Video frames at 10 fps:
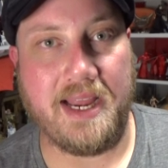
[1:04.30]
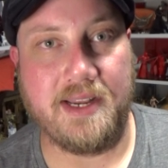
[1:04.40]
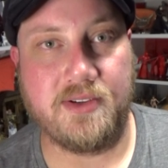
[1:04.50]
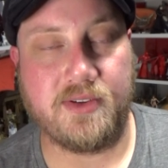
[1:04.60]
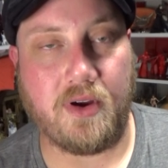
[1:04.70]

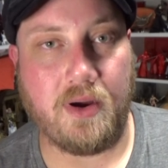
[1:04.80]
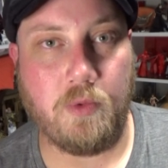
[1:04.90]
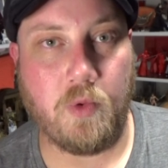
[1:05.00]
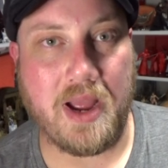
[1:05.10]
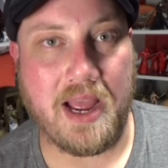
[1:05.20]
and I
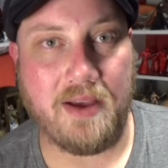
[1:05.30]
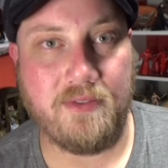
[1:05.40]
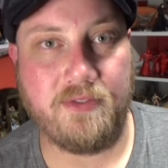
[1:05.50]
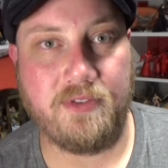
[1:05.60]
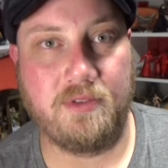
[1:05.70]
will
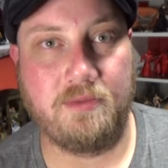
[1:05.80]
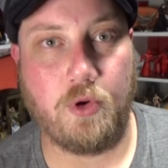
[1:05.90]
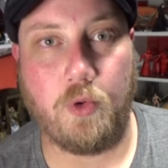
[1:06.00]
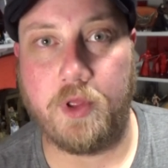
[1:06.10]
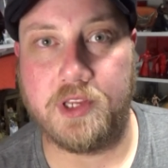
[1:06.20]
have
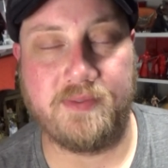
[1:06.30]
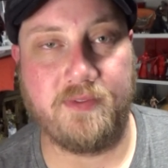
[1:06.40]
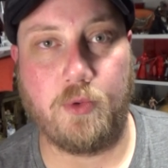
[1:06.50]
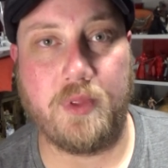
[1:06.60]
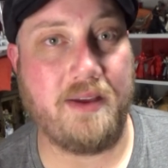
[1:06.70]
all those
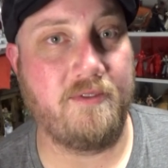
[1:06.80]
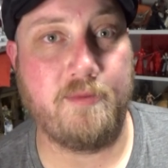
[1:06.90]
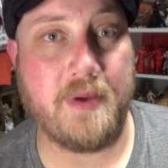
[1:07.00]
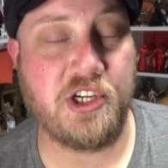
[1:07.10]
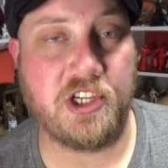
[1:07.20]
all that
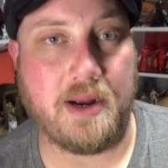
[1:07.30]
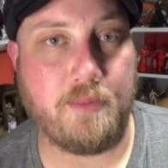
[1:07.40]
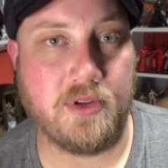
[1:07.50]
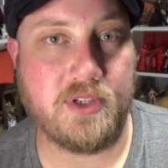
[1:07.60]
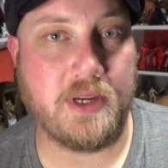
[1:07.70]
information
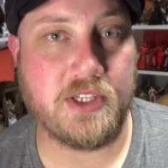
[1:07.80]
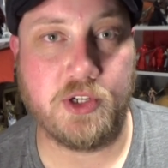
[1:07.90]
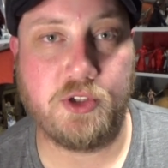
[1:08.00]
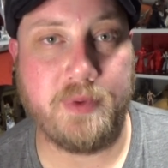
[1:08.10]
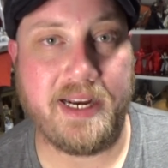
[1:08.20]
up on my
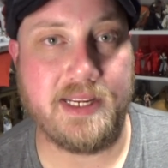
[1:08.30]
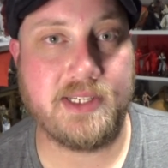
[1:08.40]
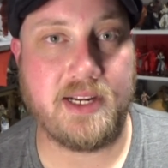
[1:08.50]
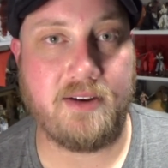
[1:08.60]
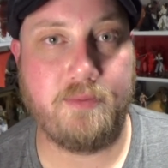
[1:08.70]
social media
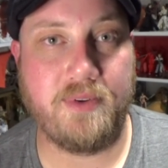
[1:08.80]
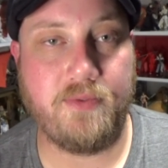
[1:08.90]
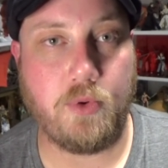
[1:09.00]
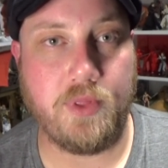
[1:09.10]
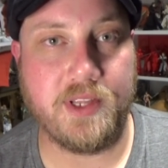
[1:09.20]
stuff
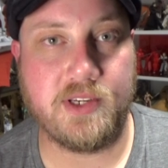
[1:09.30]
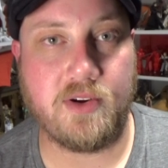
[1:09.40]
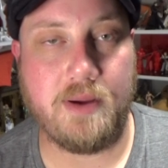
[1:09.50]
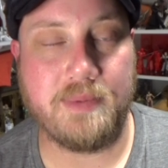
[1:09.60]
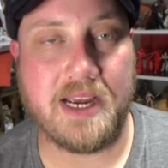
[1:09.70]
before the
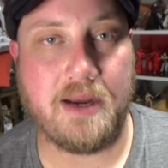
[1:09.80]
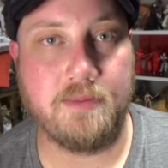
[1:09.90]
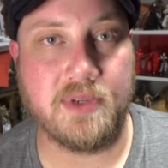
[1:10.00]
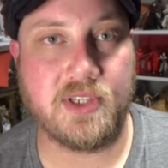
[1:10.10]
time comes.